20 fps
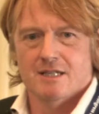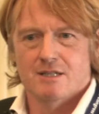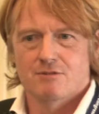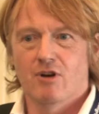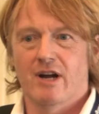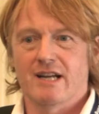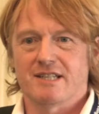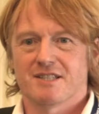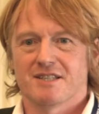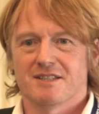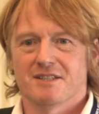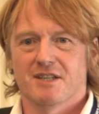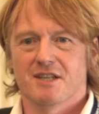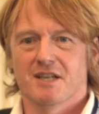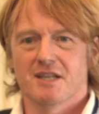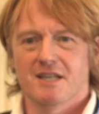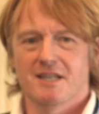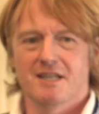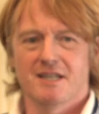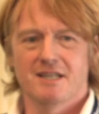Right,
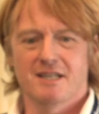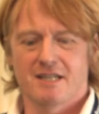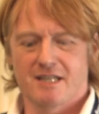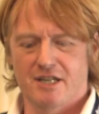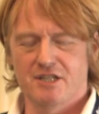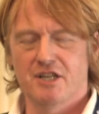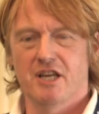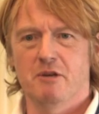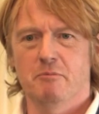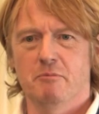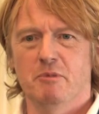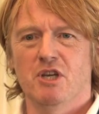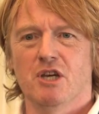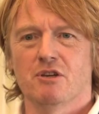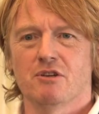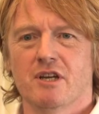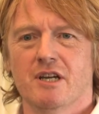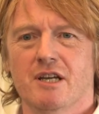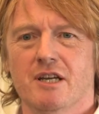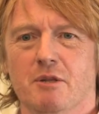can you hear me
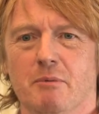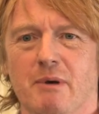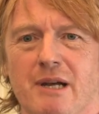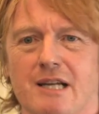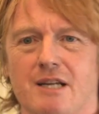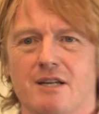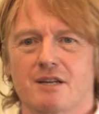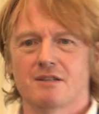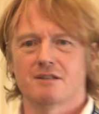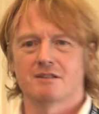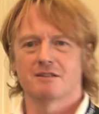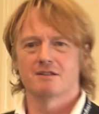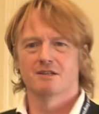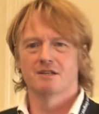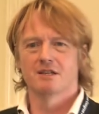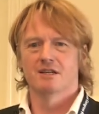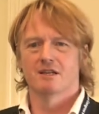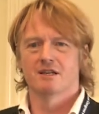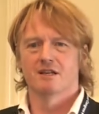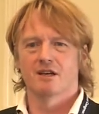okay at the back?
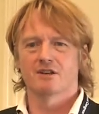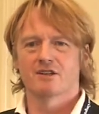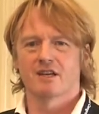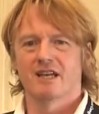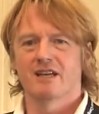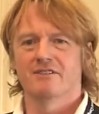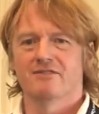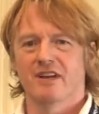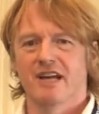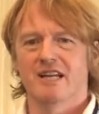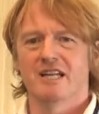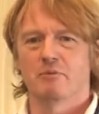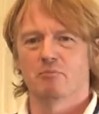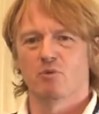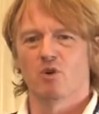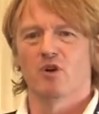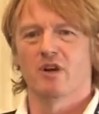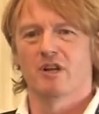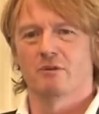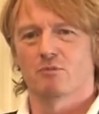Okay, if at any
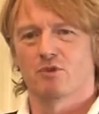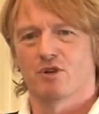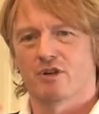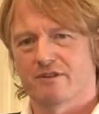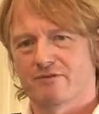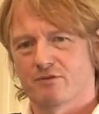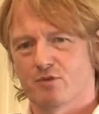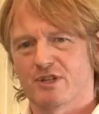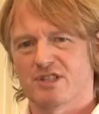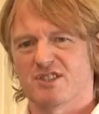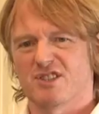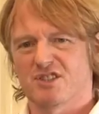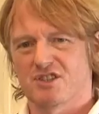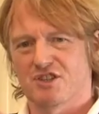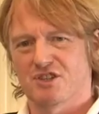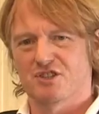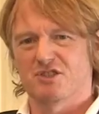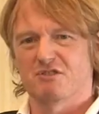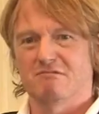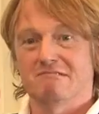point my voice
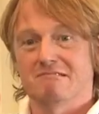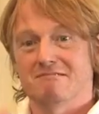starts...